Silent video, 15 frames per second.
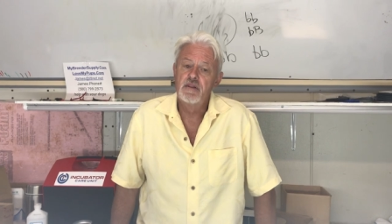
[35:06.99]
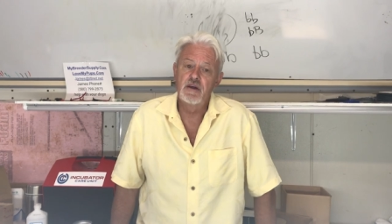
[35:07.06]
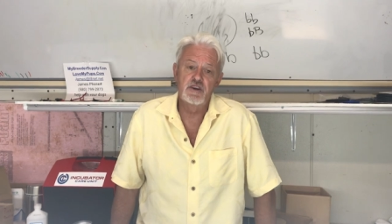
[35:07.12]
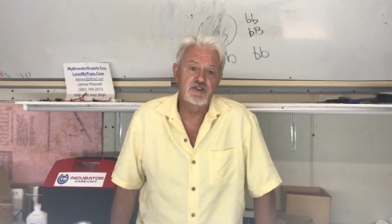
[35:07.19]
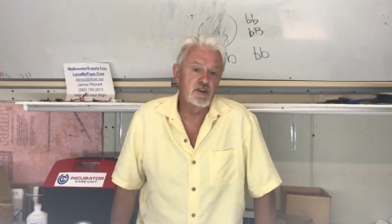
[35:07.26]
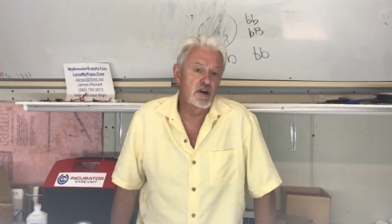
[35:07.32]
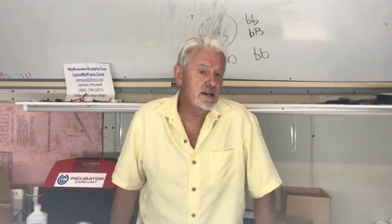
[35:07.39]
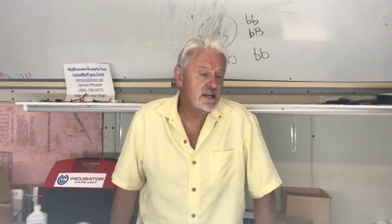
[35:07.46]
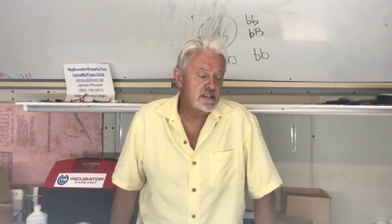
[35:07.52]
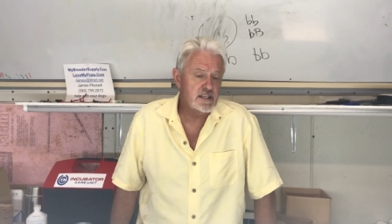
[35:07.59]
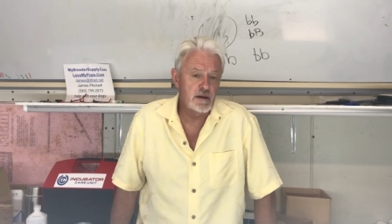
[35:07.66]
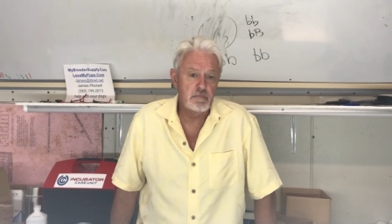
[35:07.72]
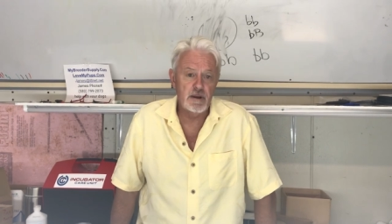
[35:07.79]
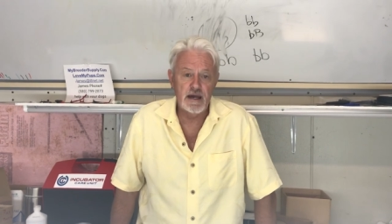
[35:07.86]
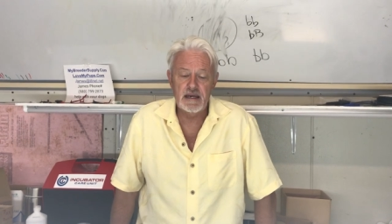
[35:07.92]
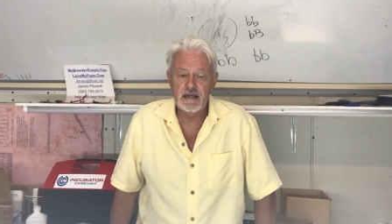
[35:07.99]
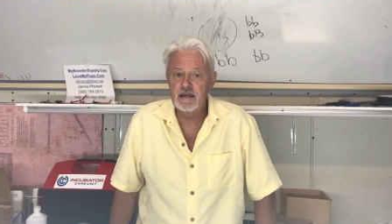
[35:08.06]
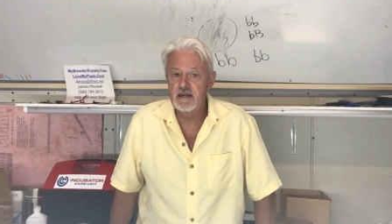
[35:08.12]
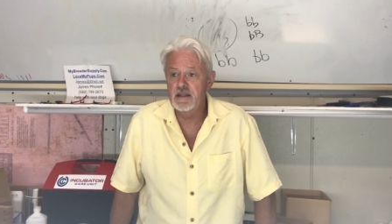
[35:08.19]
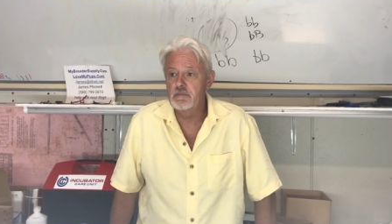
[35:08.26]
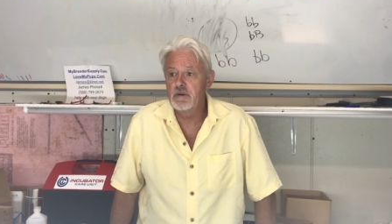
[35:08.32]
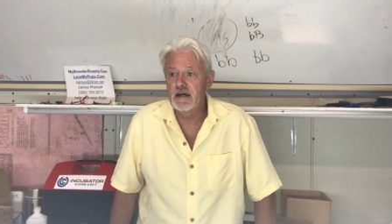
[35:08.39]
They'll start eating a
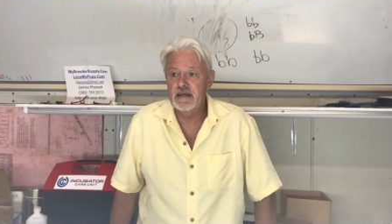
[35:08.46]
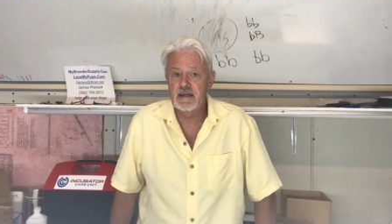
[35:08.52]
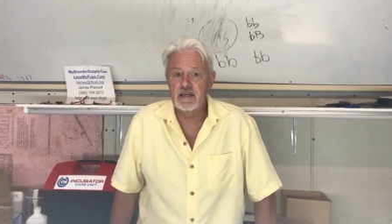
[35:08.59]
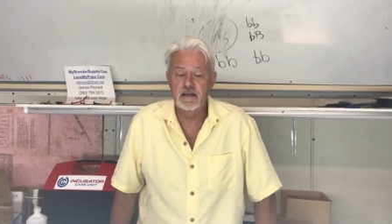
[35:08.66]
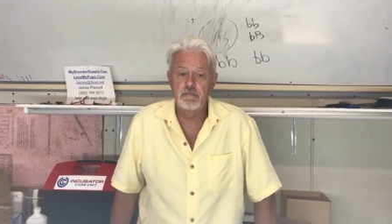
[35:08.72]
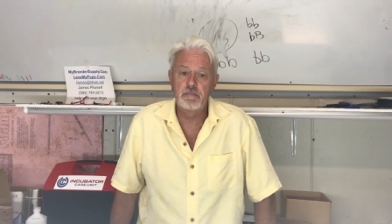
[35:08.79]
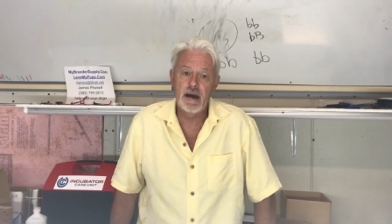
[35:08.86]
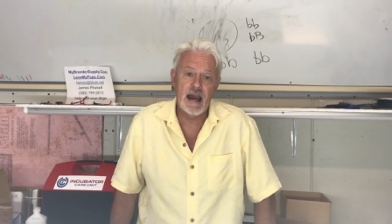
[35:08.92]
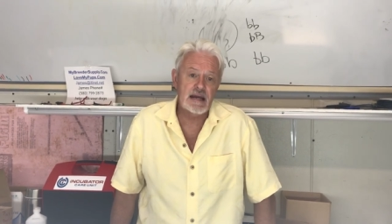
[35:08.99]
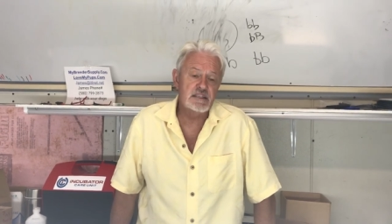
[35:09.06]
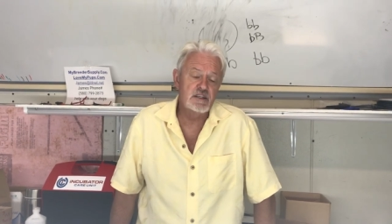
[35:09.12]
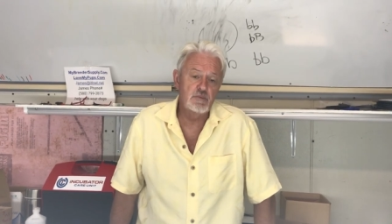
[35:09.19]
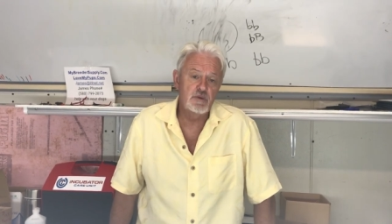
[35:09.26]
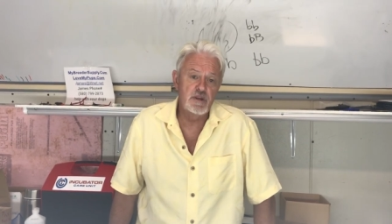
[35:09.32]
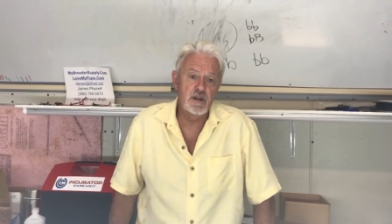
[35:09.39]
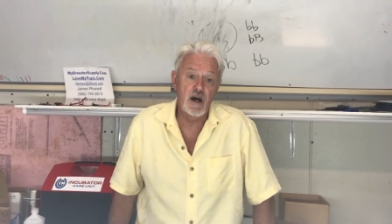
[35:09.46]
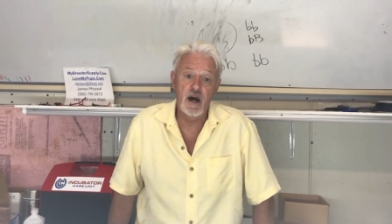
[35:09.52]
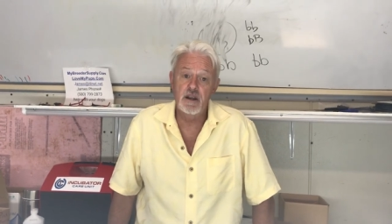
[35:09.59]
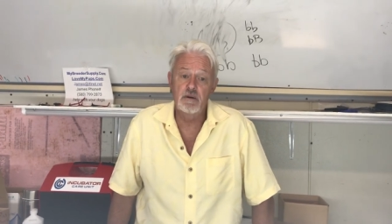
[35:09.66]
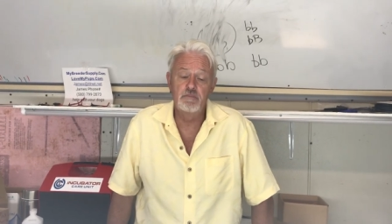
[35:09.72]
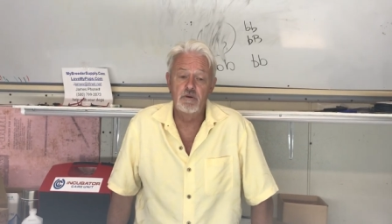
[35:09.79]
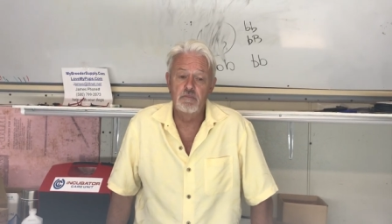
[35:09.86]
blanket. They might get impacted with it.
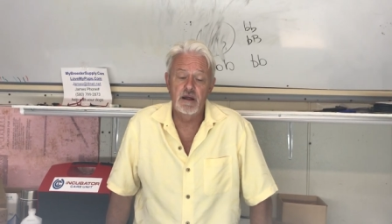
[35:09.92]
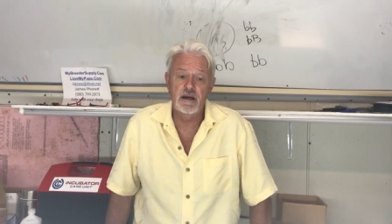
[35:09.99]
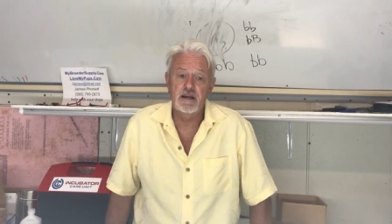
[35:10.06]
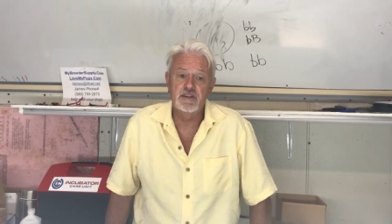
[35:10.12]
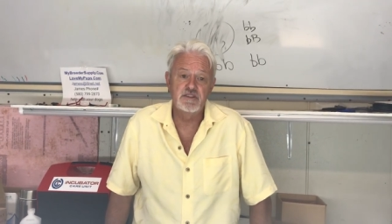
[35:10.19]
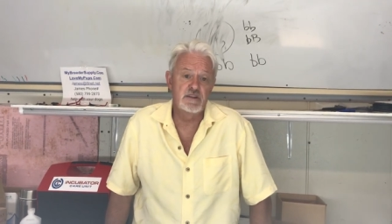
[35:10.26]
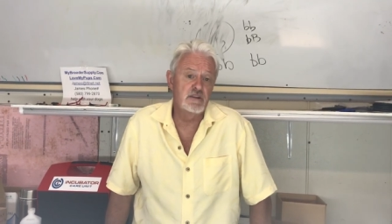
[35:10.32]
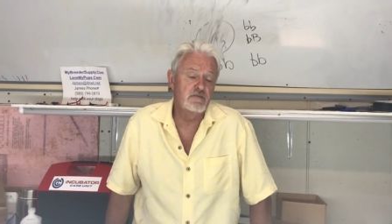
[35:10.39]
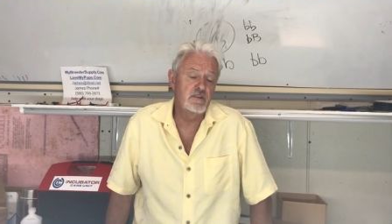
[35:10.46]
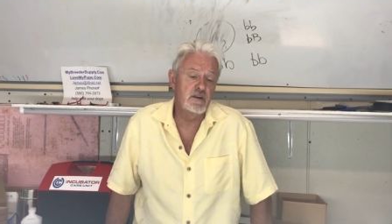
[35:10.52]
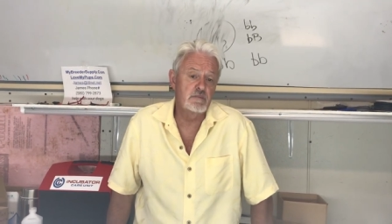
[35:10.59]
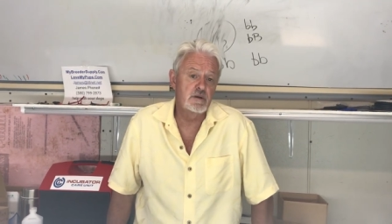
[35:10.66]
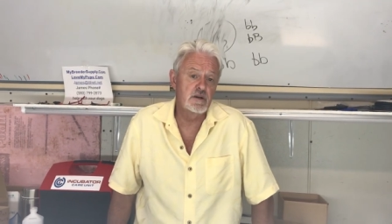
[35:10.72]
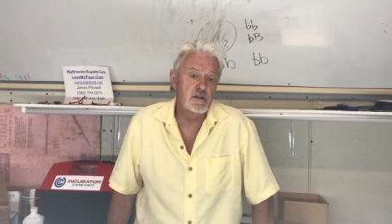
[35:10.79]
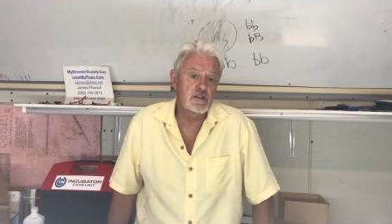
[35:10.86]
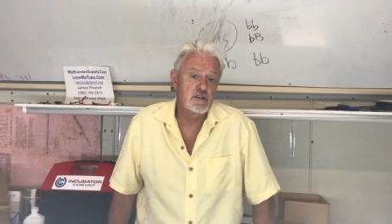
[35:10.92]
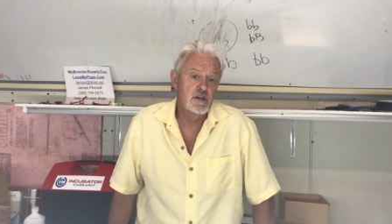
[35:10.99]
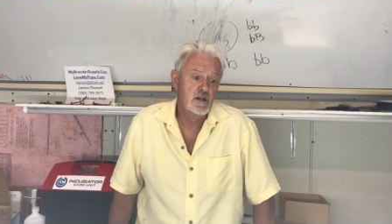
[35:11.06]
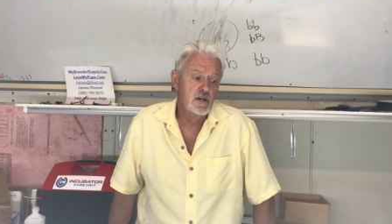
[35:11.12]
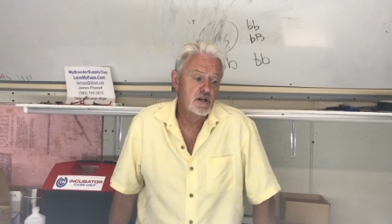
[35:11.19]
I don't put blankets in there very much.